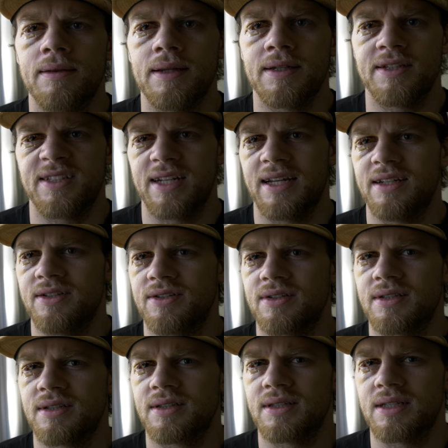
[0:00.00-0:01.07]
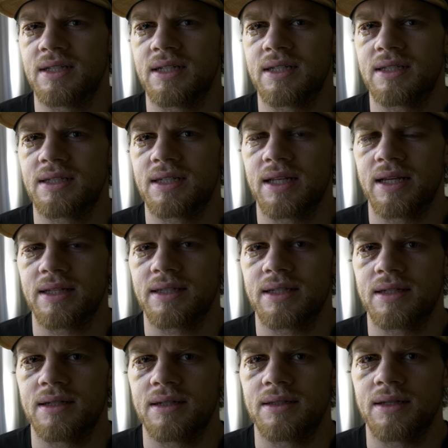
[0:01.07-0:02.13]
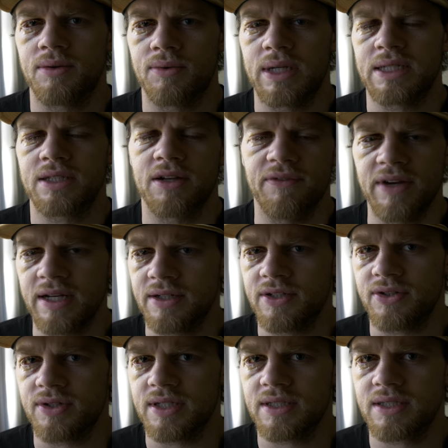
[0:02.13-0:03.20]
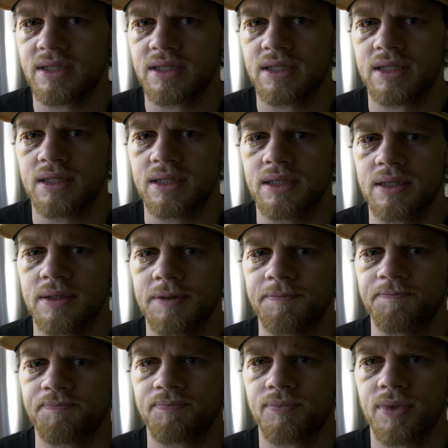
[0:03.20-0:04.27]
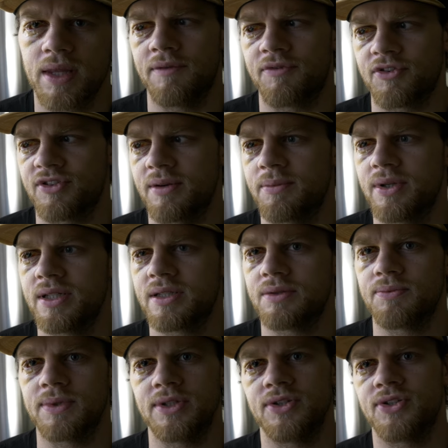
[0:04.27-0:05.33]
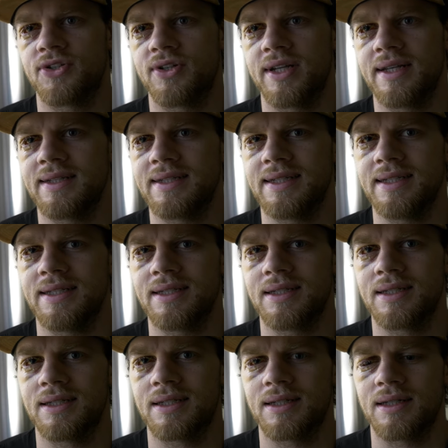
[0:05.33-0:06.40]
the dangers in it, like the risk of injuries. And for some reason, when you turn 18,